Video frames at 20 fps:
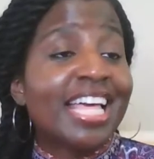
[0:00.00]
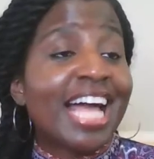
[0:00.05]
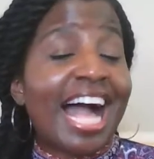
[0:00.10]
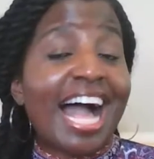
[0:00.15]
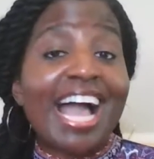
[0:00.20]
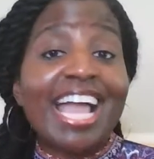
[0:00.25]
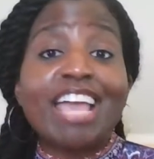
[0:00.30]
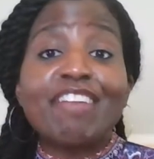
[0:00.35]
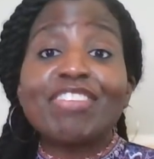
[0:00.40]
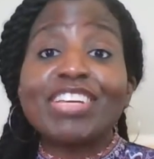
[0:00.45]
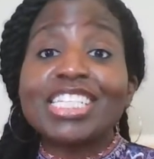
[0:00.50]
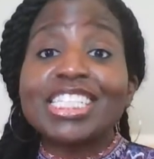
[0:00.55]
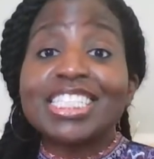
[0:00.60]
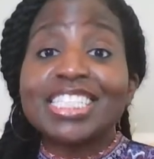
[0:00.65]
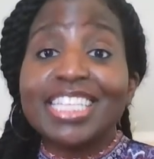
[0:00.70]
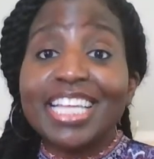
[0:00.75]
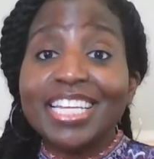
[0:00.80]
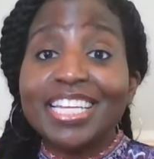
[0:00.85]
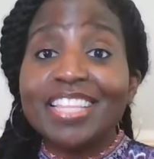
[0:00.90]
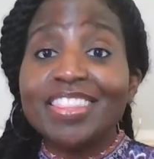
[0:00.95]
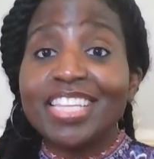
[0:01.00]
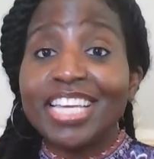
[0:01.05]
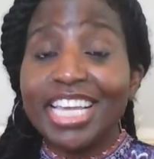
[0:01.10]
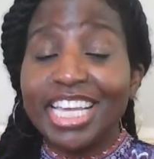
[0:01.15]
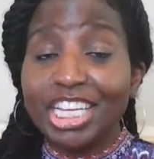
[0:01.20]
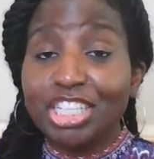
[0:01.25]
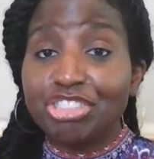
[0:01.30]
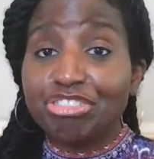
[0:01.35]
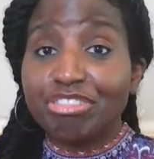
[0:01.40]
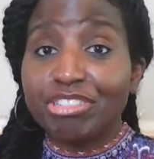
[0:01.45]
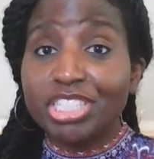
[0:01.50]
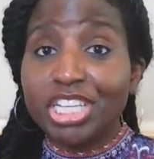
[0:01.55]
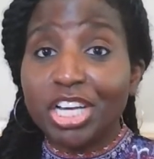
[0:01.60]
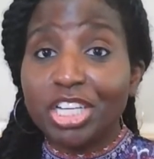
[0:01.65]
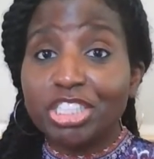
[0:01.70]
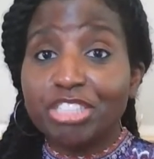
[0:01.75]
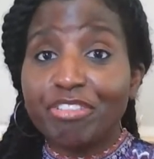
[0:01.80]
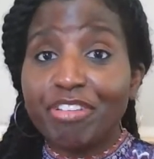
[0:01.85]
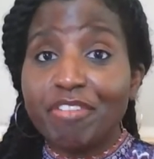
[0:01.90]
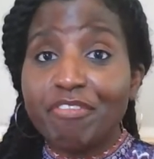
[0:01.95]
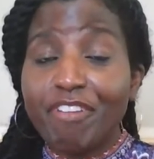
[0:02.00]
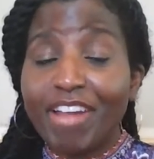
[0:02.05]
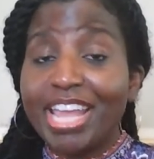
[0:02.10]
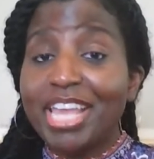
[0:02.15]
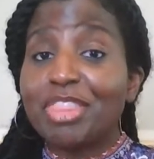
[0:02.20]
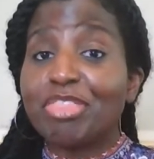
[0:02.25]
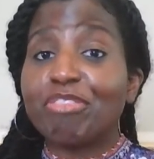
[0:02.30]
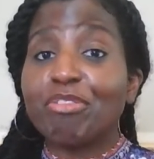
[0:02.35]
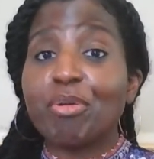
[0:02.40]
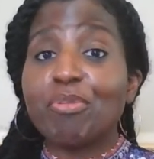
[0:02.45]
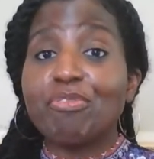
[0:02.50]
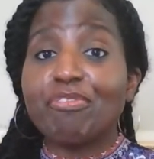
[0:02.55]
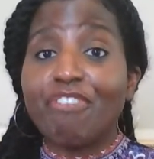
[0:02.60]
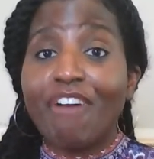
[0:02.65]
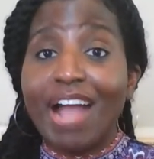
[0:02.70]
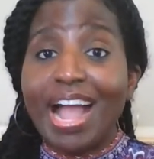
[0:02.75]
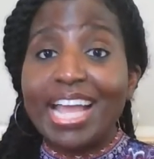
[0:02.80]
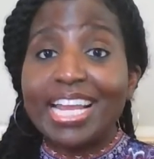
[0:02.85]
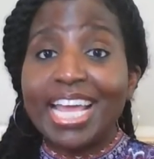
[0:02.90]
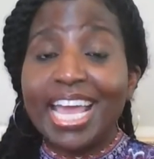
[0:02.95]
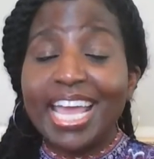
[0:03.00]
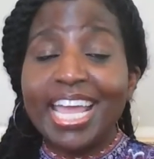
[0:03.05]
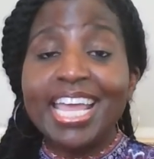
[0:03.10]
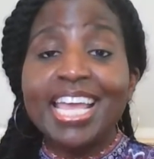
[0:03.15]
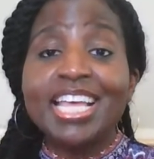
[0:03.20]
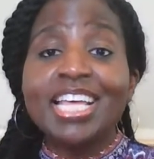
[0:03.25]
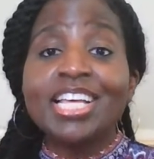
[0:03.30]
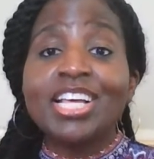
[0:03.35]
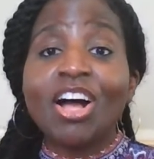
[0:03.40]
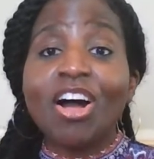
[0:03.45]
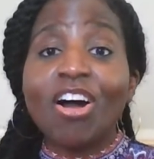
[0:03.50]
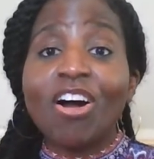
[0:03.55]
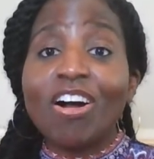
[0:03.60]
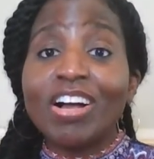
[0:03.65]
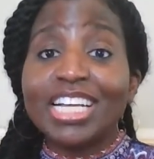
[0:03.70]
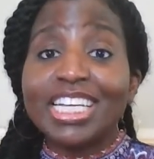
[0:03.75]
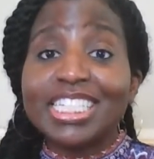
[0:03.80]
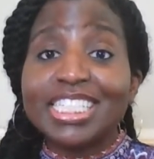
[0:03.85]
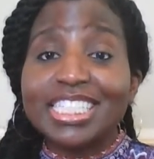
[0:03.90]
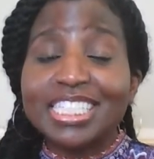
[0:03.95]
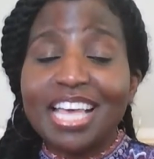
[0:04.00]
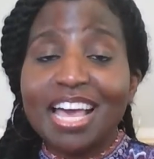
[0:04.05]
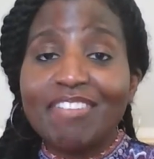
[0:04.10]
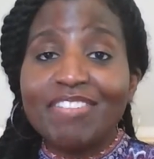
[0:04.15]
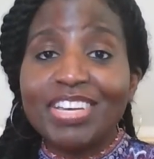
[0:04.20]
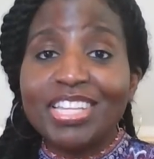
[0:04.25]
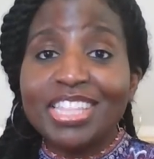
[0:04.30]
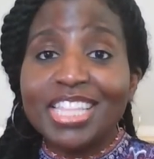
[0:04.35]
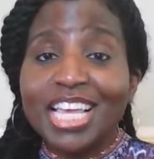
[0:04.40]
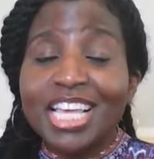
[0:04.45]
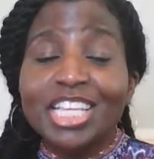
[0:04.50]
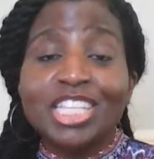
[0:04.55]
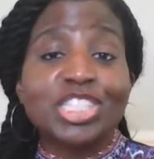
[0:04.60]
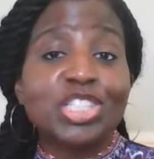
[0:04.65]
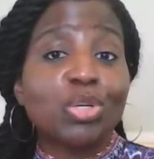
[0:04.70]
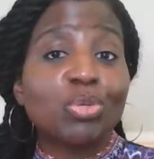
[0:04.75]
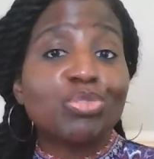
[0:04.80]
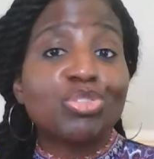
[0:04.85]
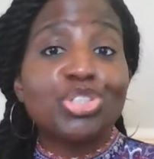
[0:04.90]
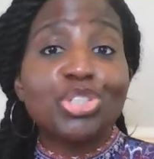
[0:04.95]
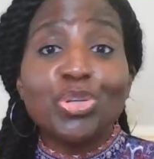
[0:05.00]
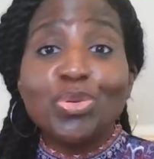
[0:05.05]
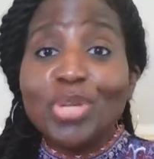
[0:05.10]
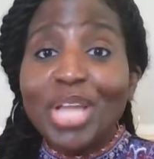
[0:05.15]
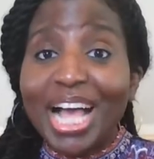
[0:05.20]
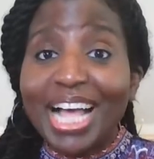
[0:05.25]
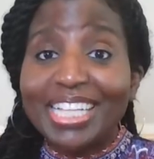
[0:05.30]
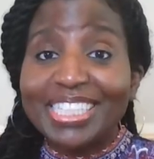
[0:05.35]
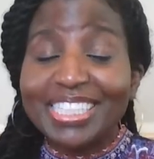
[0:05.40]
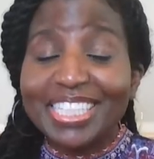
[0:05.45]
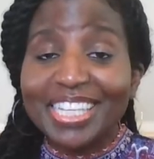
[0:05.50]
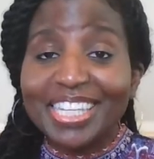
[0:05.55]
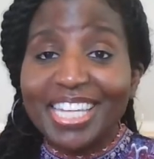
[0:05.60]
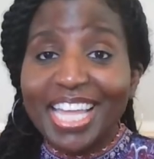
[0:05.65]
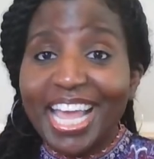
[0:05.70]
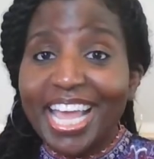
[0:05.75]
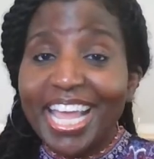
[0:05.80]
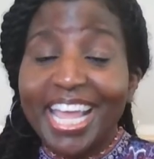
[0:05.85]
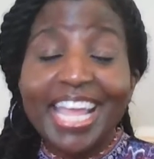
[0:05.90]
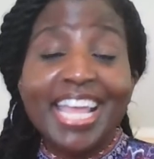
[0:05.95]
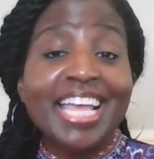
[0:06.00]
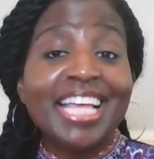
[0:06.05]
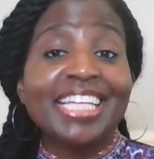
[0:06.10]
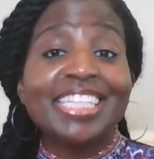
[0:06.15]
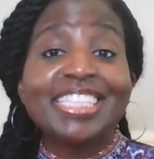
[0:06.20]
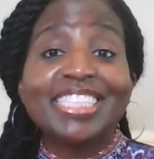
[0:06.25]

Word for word: I have extended the introductory rate through Friday, August 7th, so do not delay.